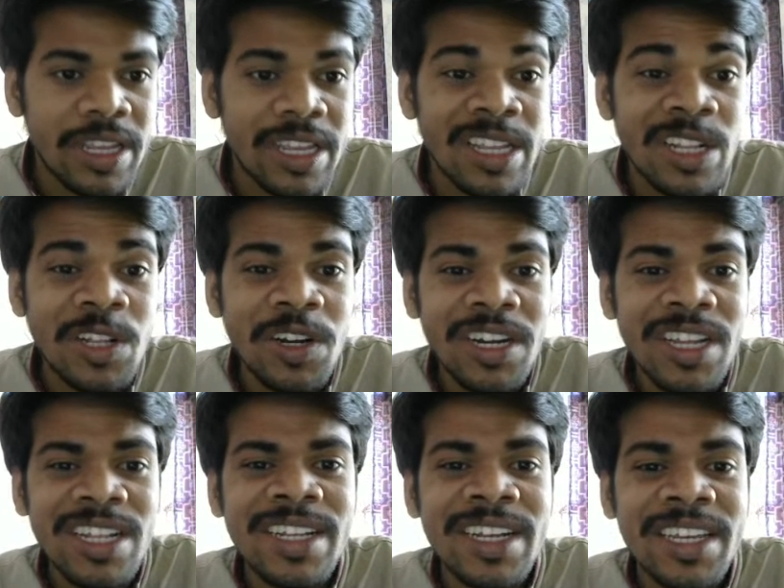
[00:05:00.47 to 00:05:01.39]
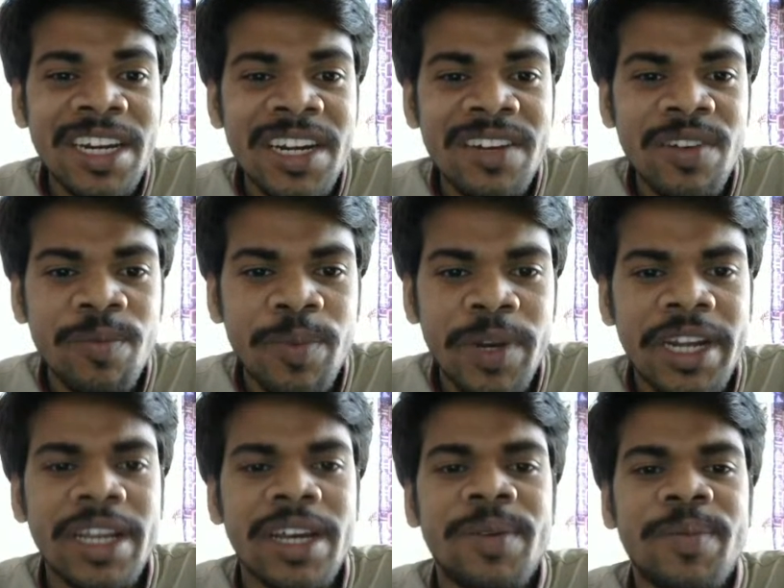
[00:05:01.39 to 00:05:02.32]
Insulin is secreted from
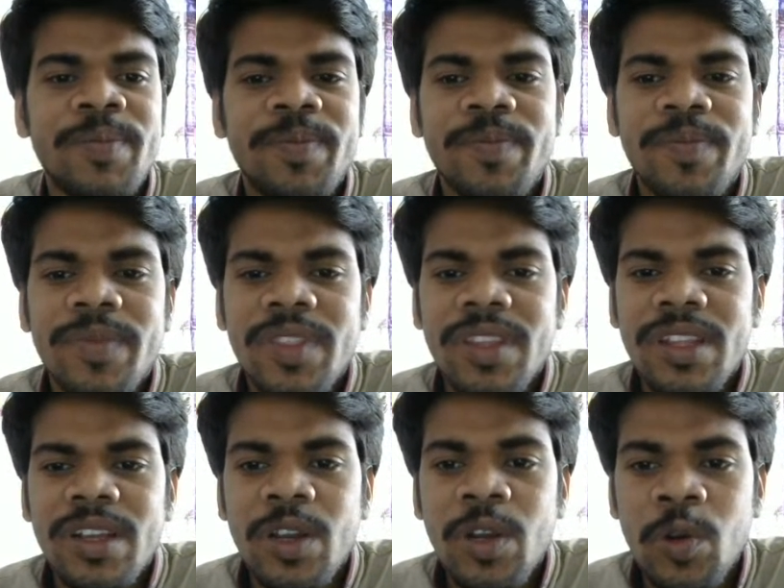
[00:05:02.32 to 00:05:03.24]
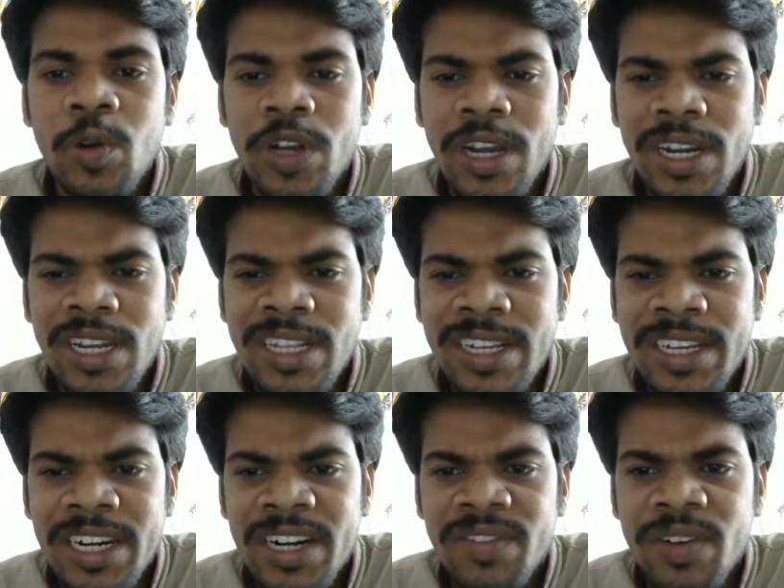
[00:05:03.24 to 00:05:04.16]
beta. Glucagon is
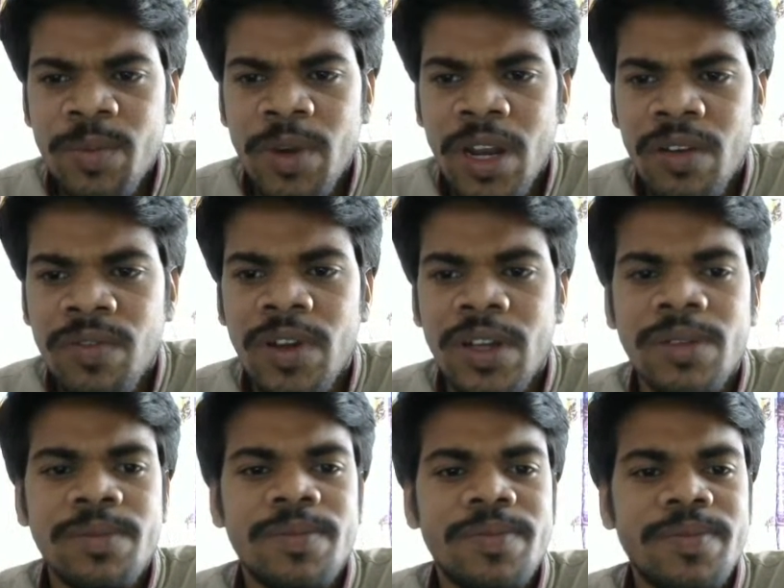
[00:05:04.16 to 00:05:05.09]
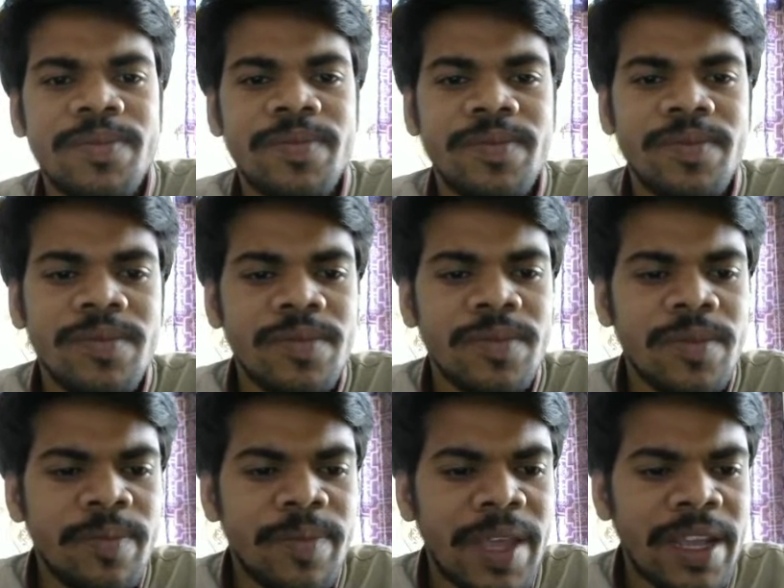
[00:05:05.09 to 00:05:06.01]
secreted from alpha.
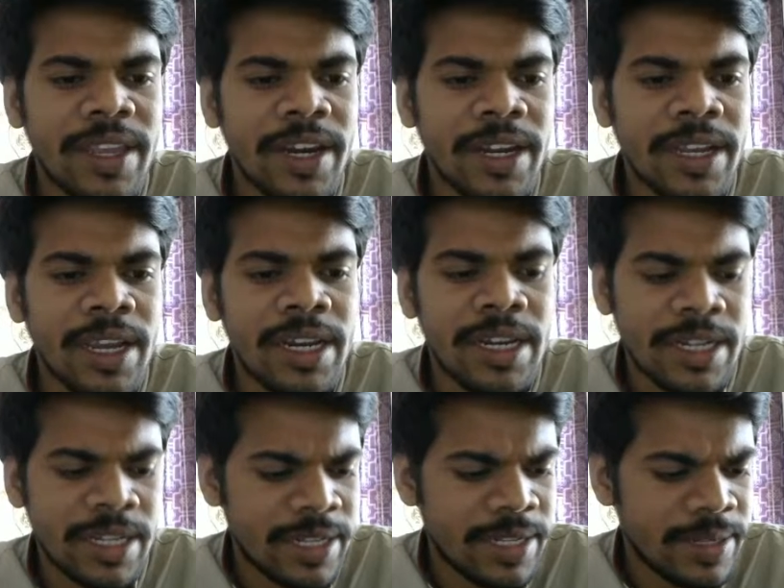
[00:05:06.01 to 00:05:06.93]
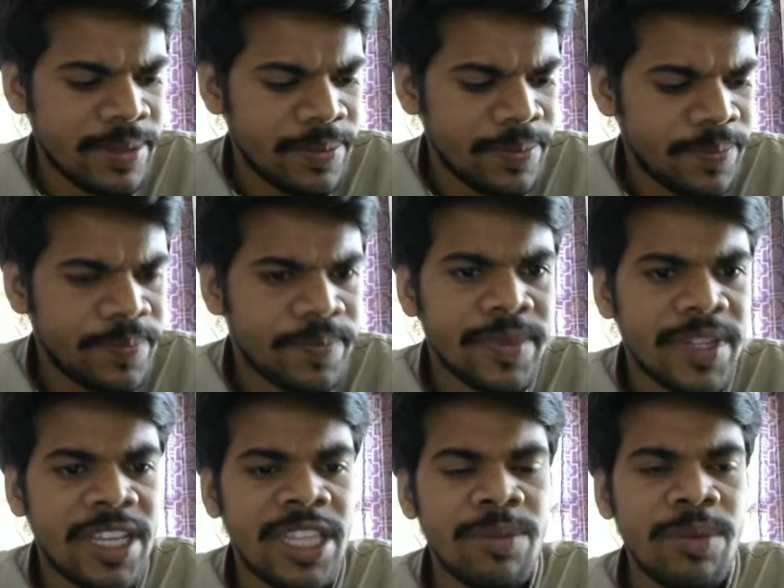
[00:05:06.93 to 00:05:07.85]
Pancreatic islets.
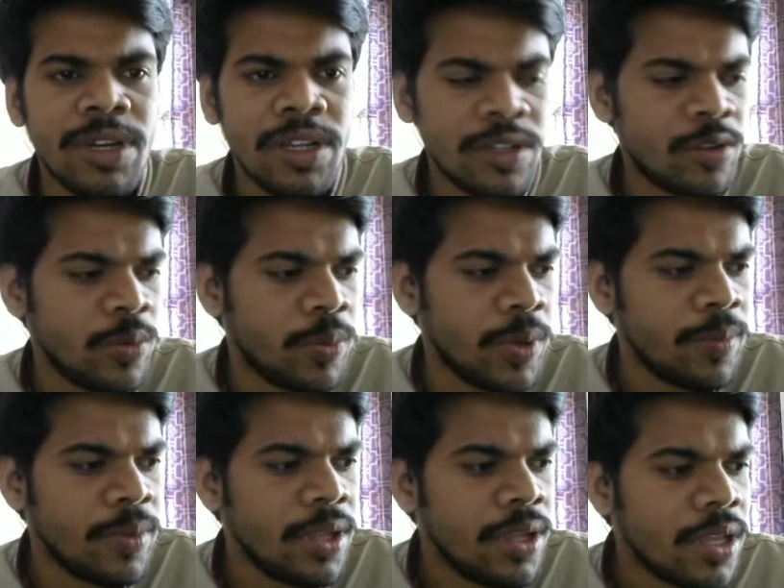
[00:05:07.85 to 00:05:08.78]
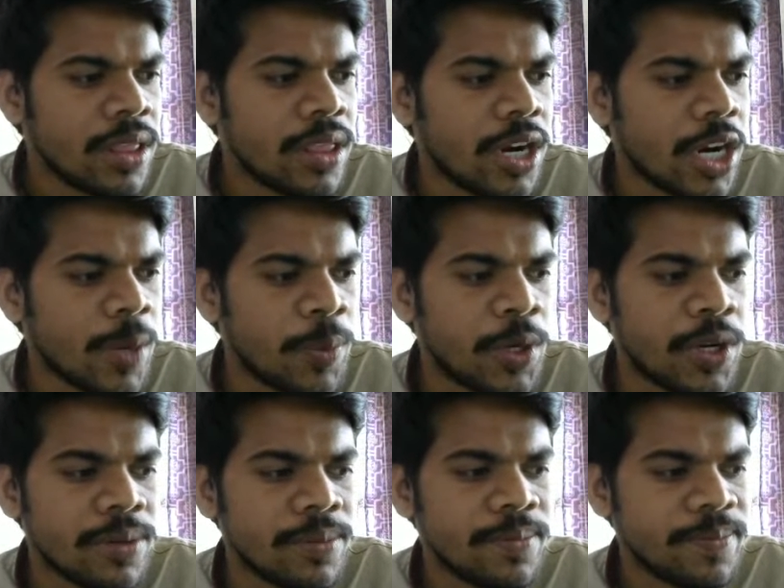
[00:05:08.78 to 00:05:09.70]
Adiba, superb. Third
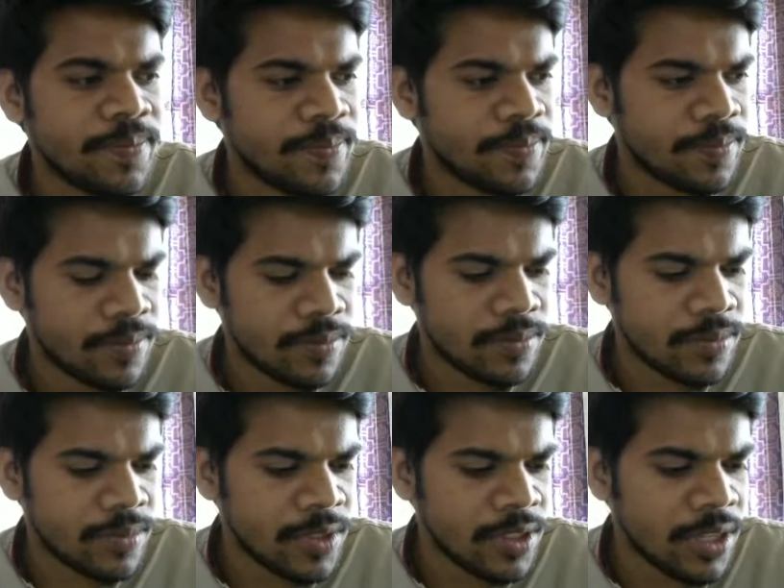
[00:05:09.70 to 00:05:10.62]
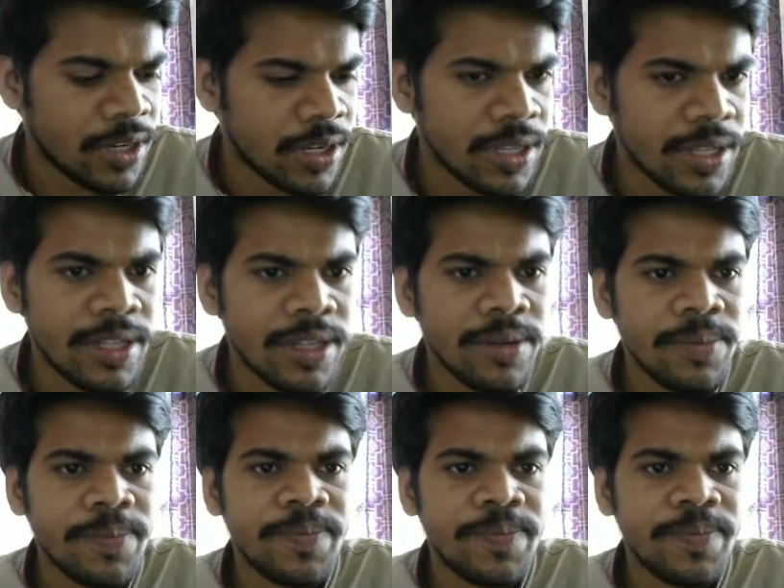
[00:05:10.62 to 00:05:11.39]
option. Third answer.